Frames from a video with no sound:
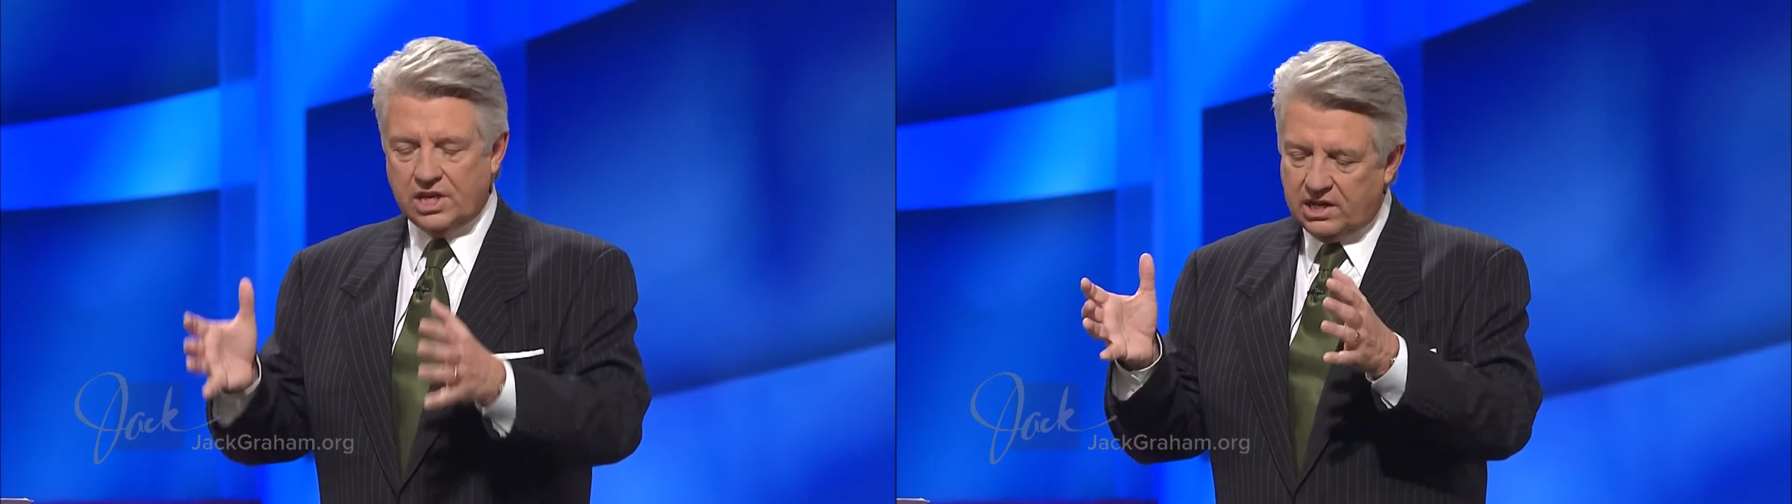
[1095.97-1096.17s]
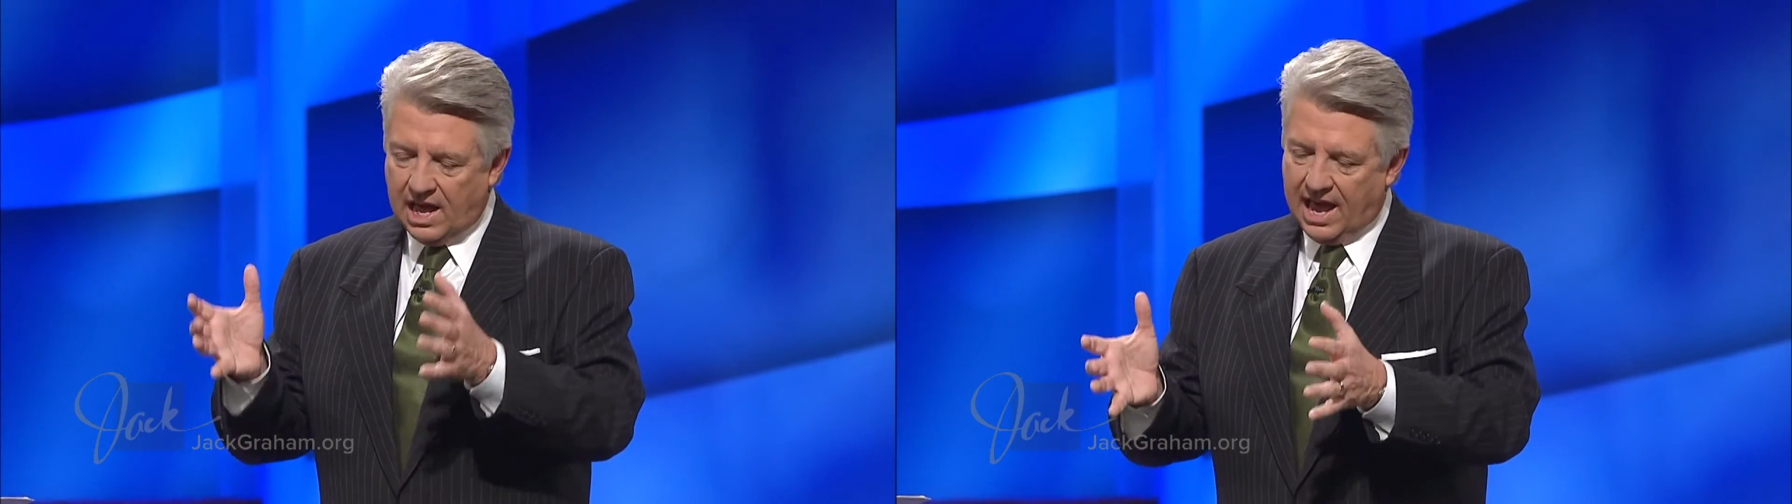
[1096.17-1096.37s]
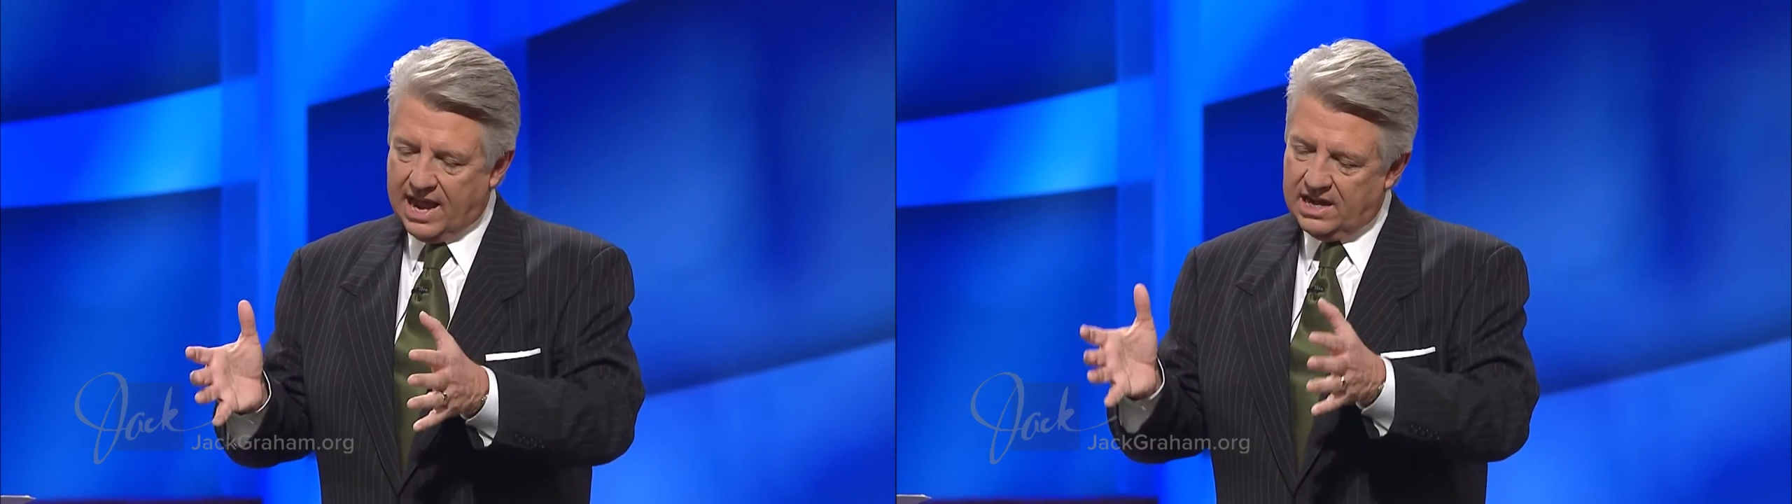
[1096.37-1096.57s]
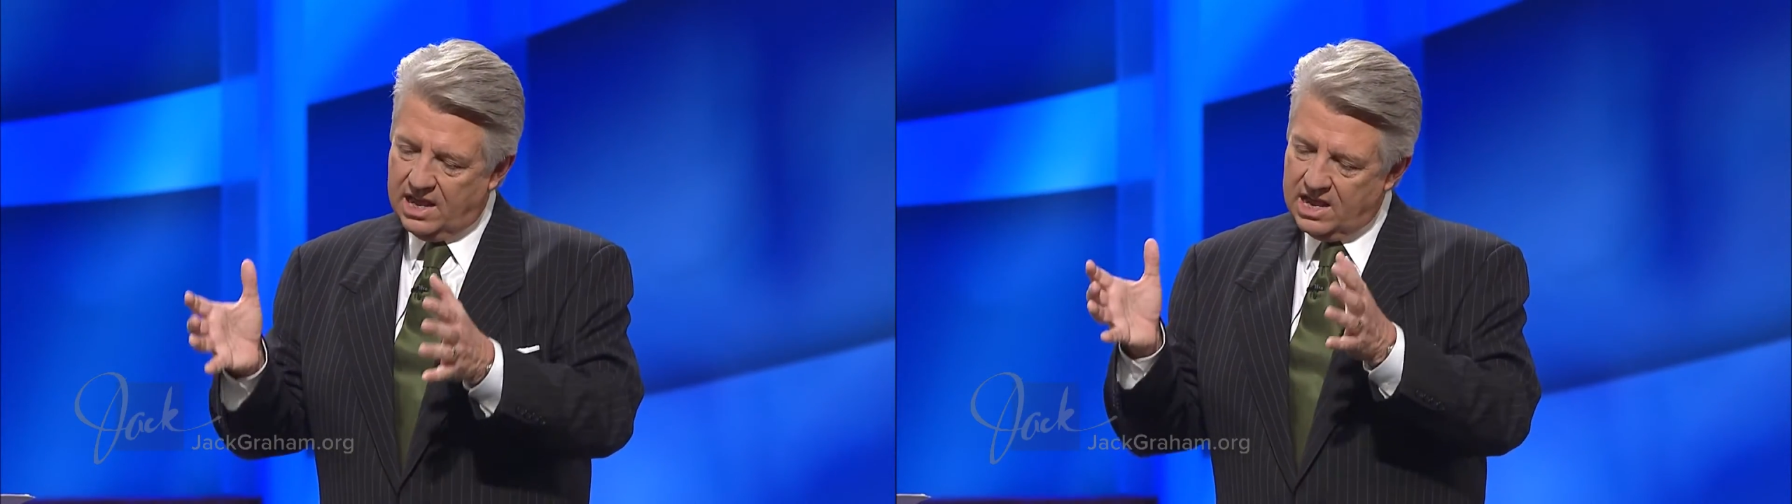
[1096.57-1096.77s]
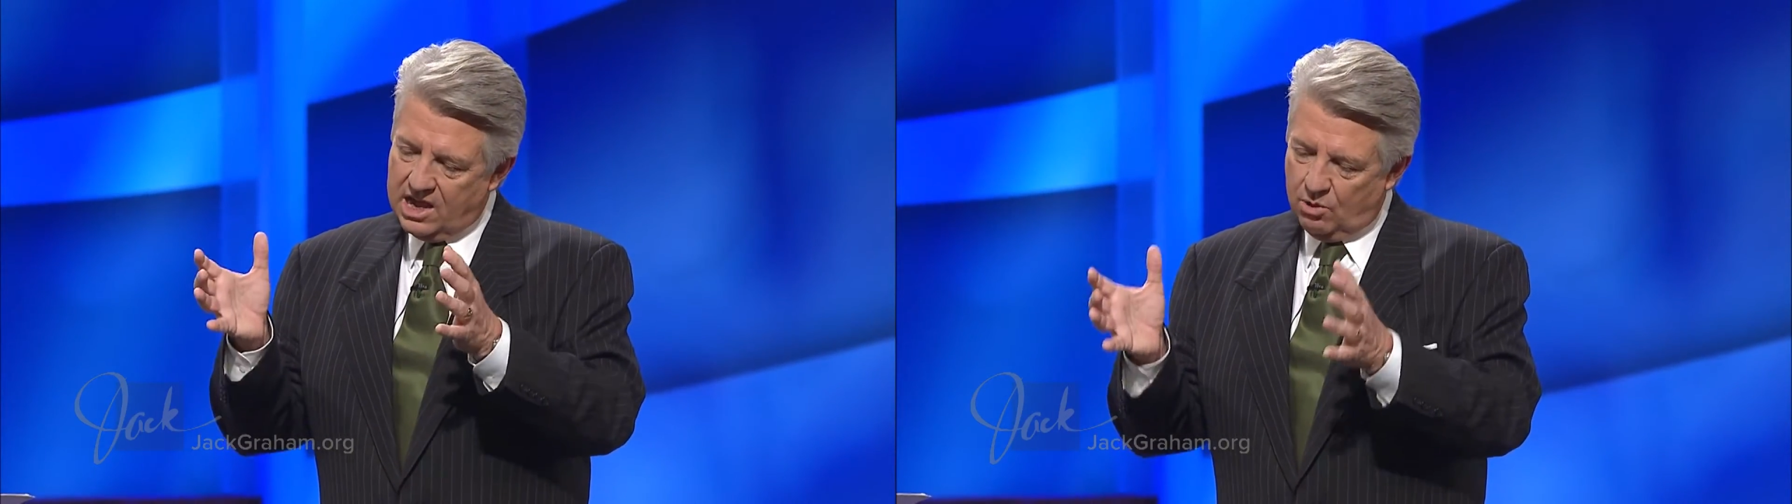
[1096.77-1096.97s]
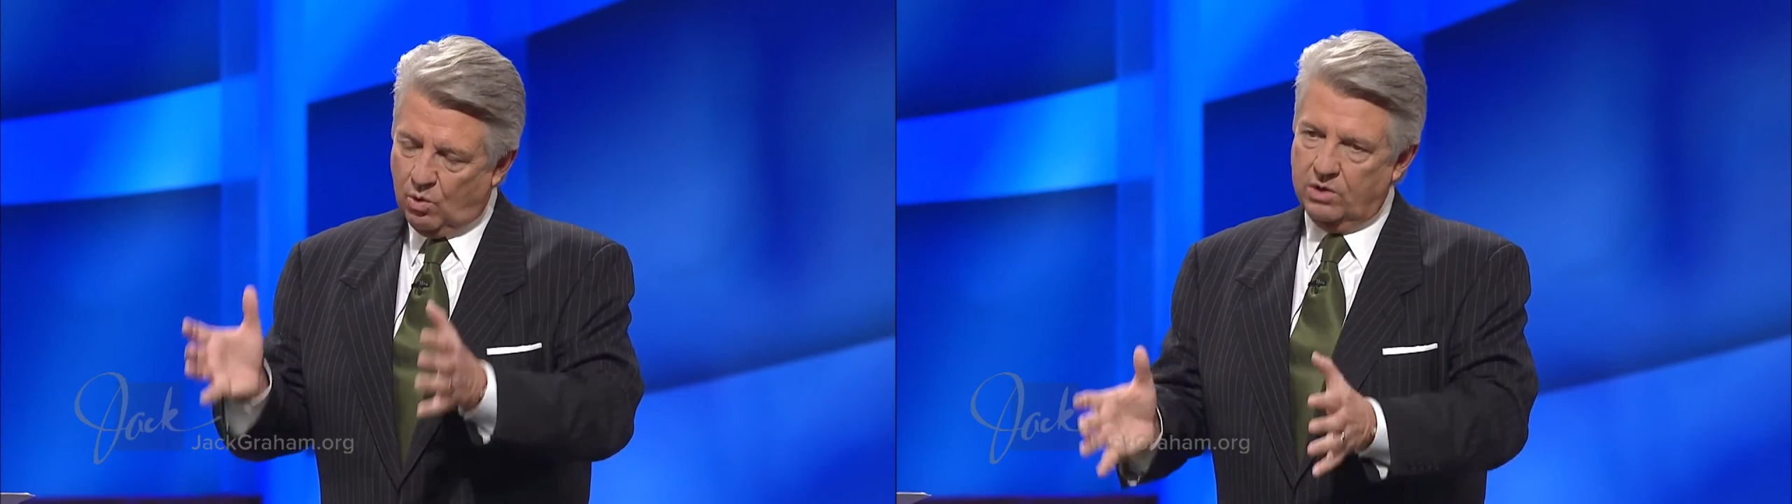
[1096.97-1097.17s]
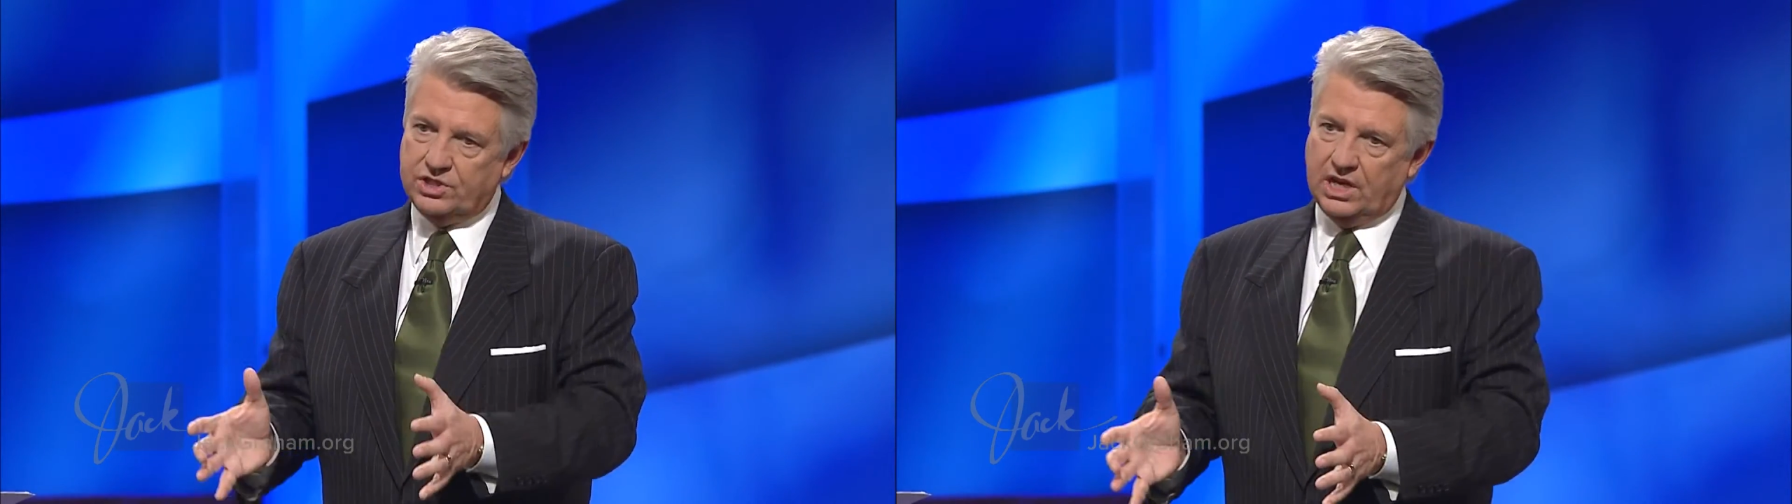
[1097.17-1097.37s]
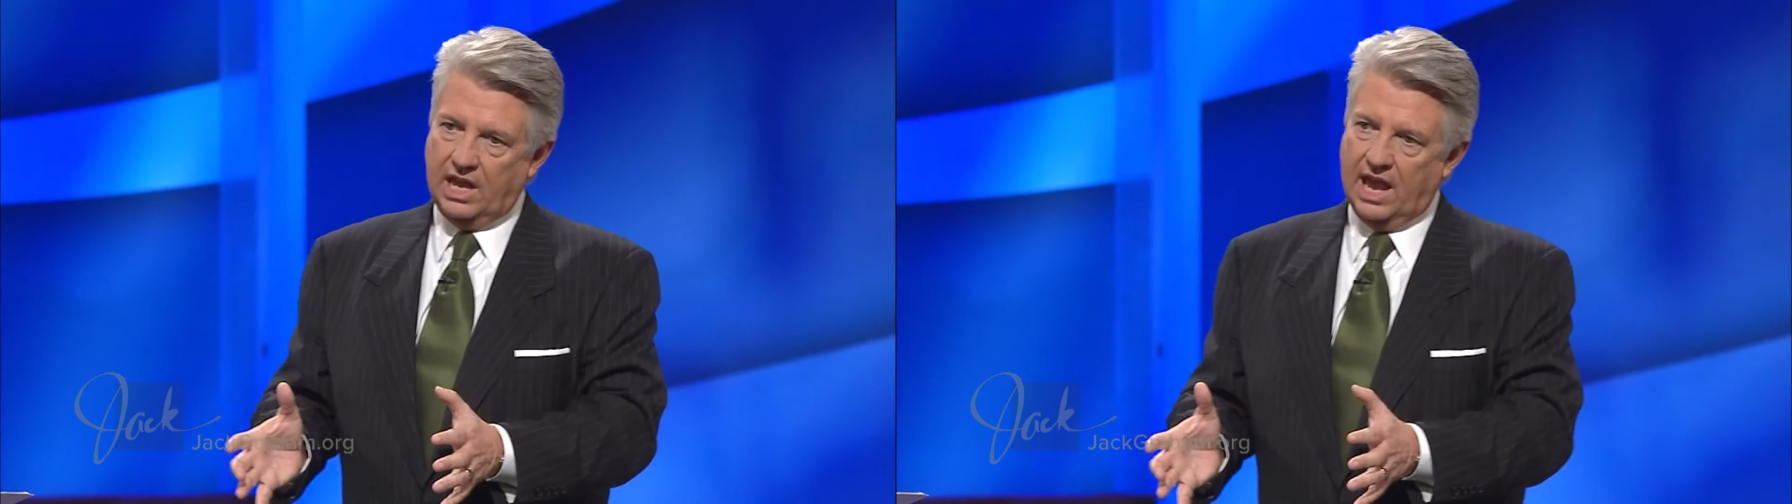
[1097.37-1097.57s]
He died, He
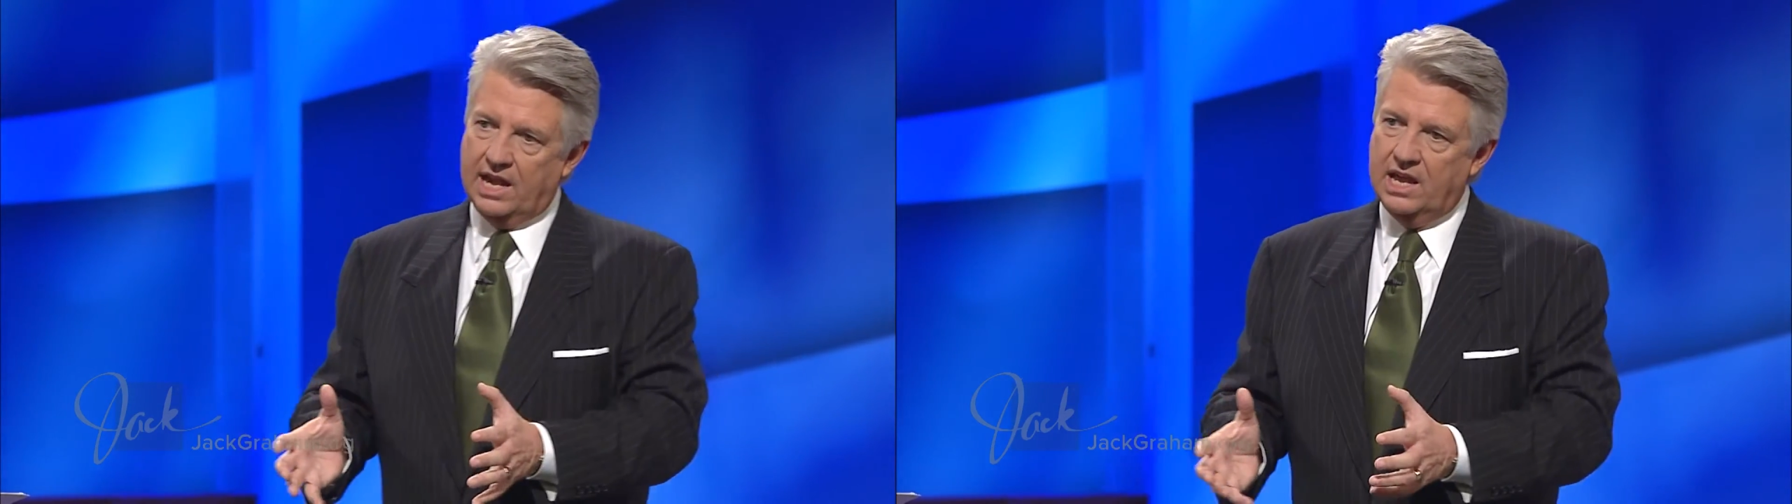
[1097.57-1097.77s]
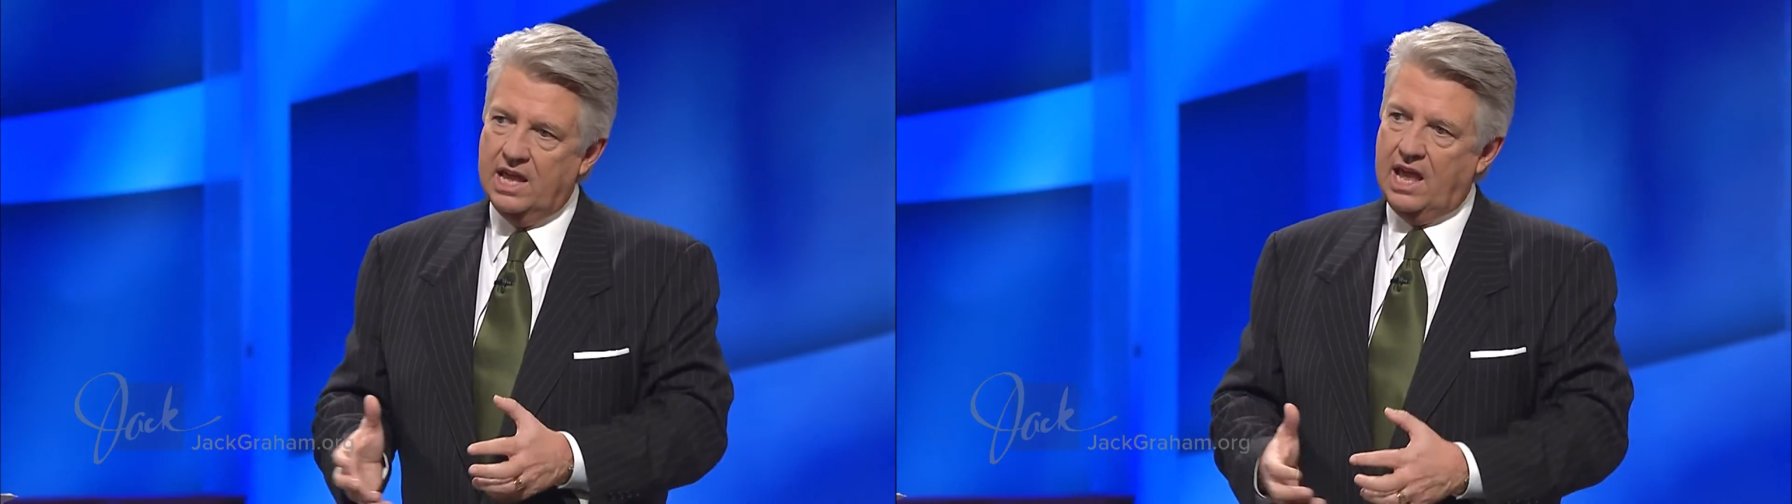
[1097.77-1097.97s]
rose again,